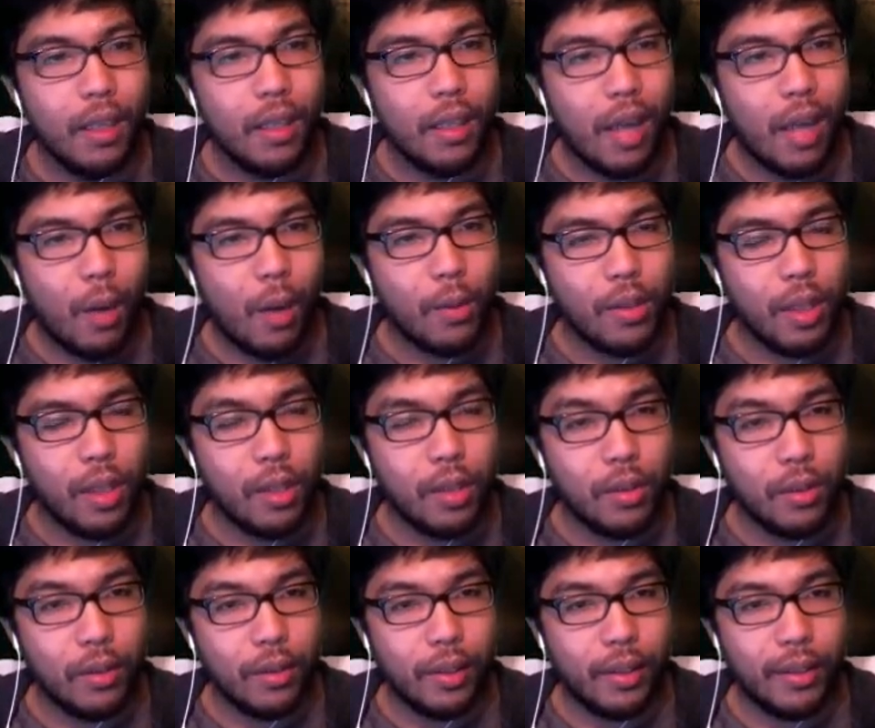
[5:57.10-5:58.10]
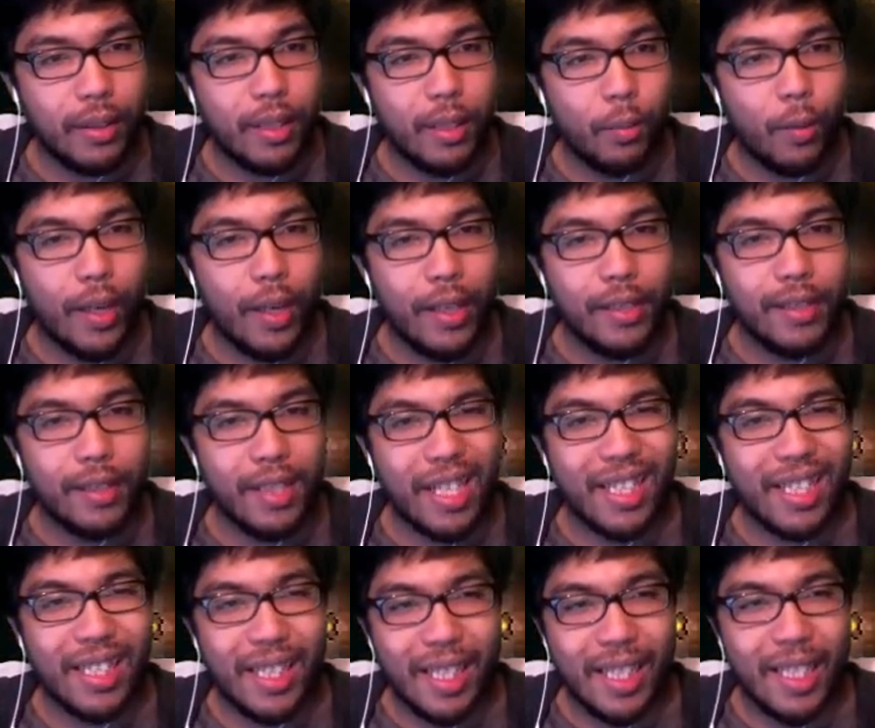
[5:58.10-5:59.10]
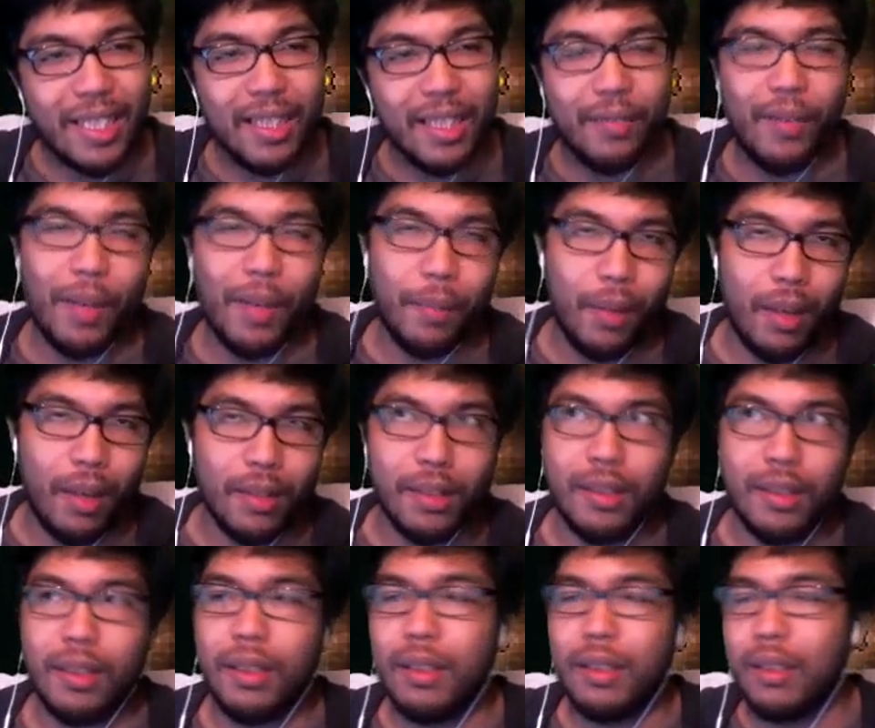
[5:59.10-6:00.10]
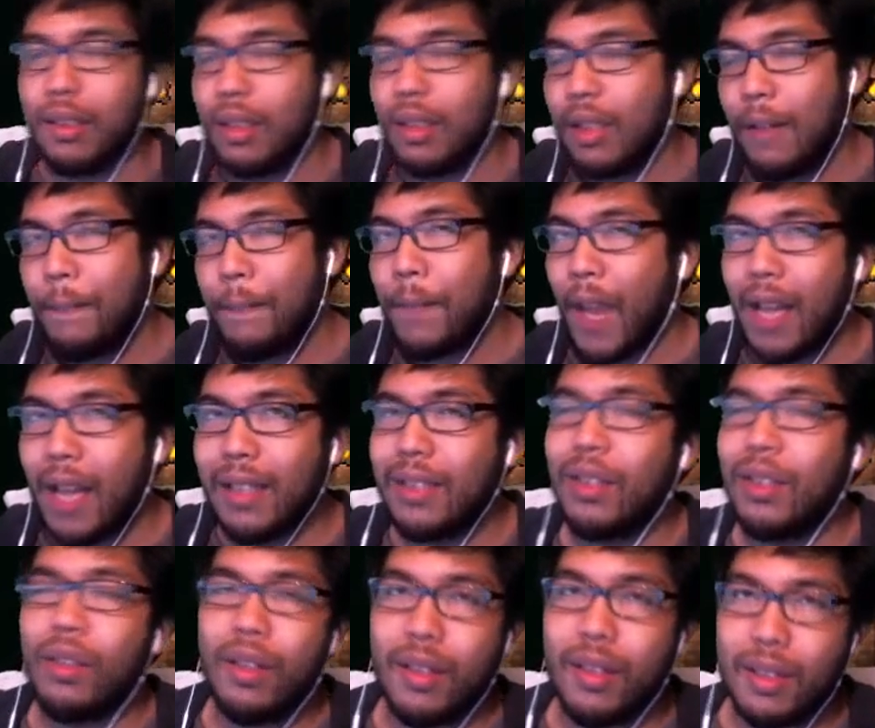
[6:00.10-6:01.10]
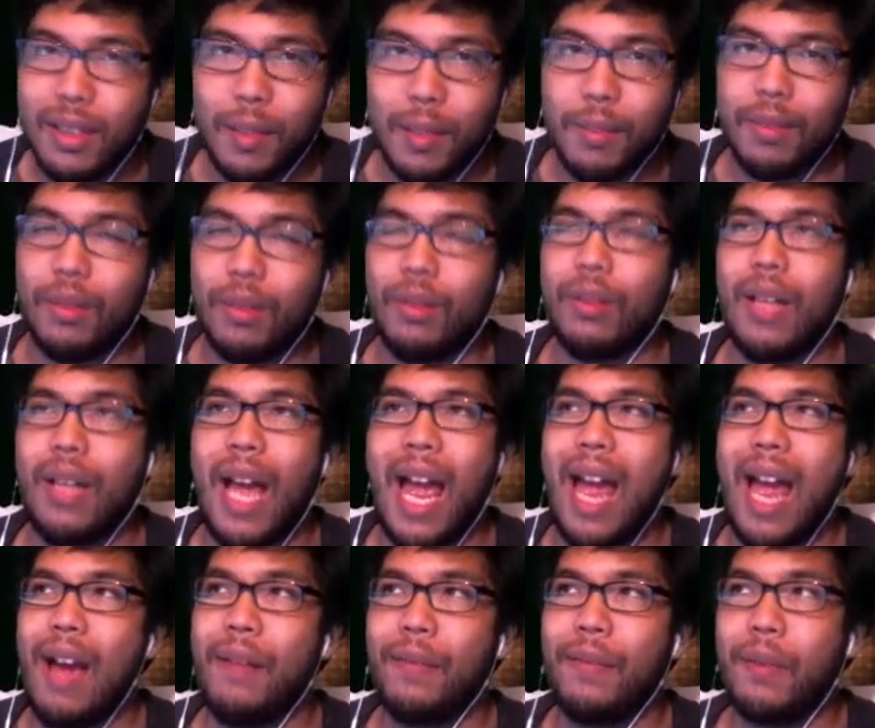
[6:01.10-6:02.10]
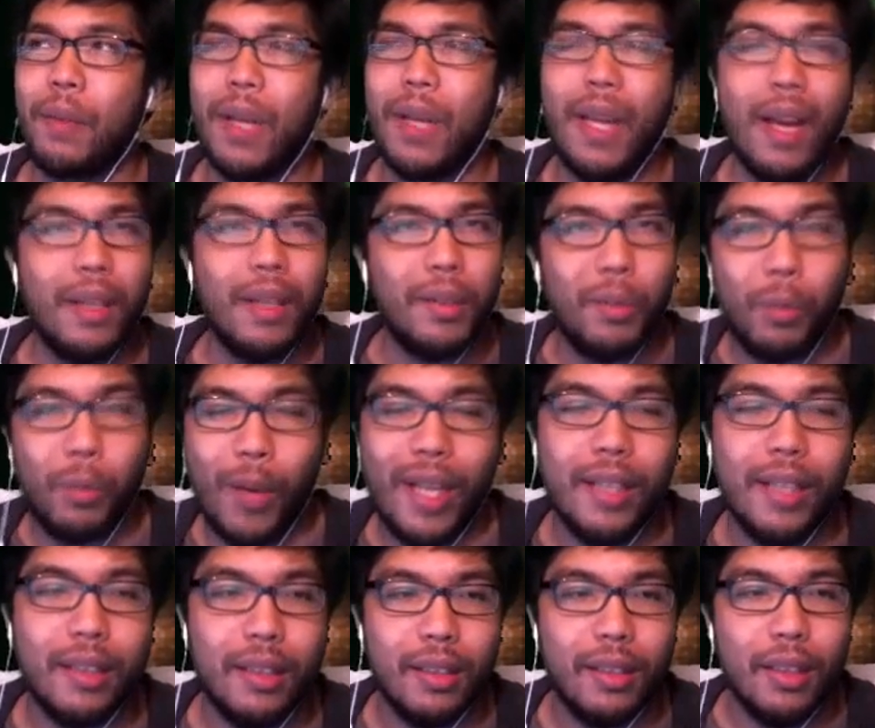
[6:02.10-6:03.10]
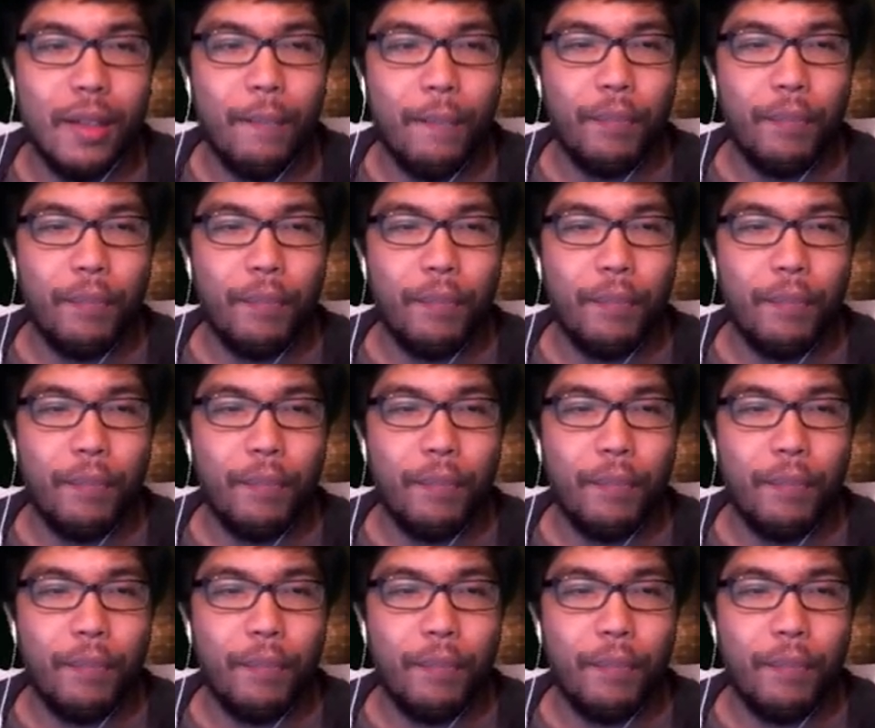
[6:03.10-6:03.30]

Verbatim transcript: I was also looking at ways that I can easily fight bosses, because I started this episode after I had to wait.